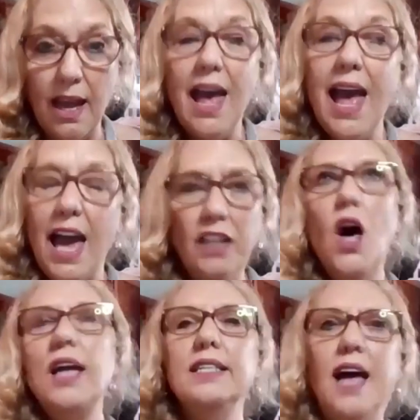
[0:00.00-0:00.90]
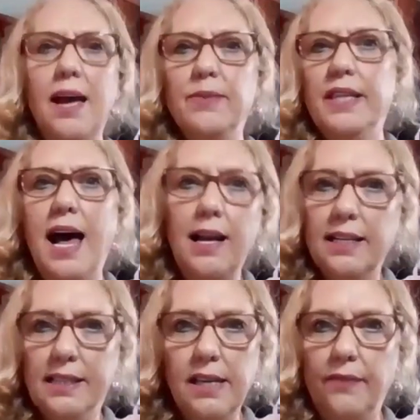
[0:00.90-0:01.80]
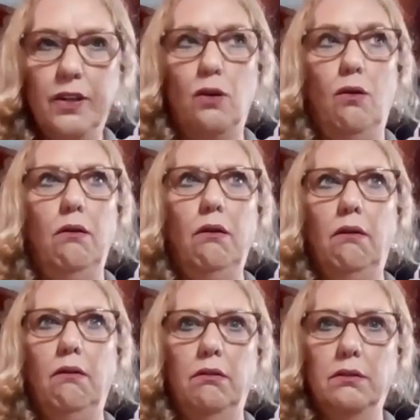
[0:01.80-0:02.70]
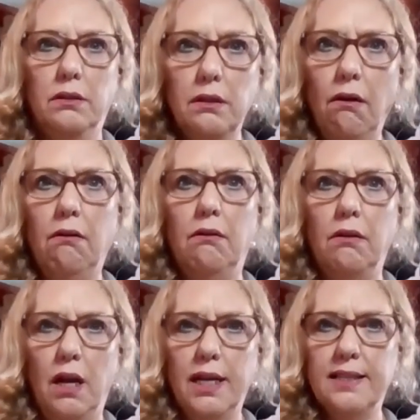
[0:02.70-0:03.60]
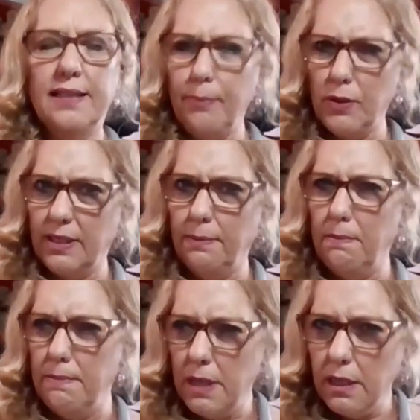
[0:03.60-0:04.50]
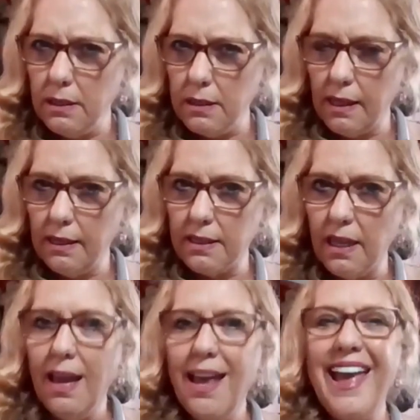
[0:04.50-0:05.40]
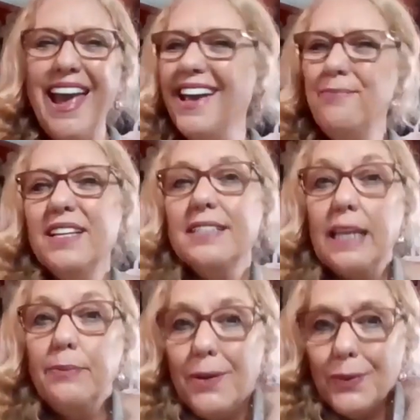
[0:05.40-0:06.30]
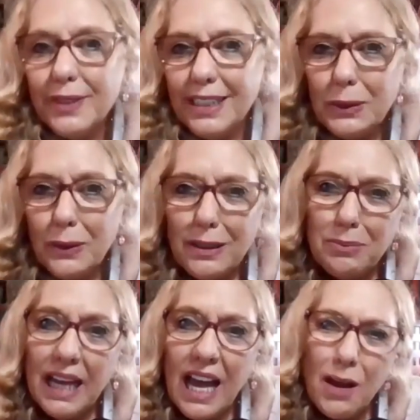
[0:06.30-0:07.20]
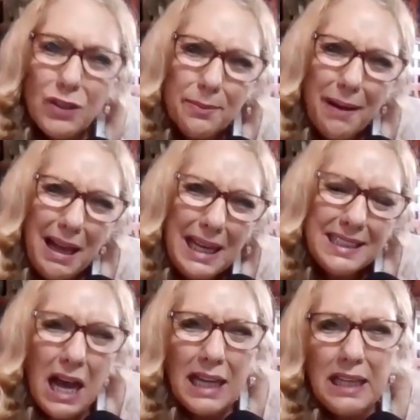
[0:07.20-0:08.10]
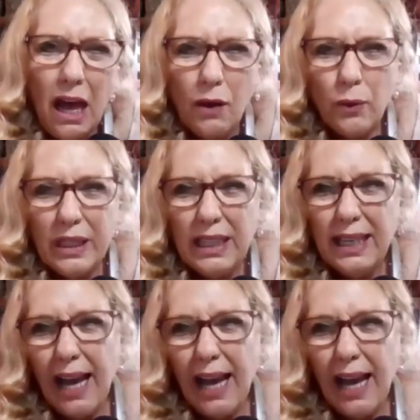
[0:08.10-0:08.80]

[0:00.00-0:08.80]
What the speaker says: And a lot of times that is enough to go, oh, I guess that person means it. And because sometimes, would you mind? I'm not really,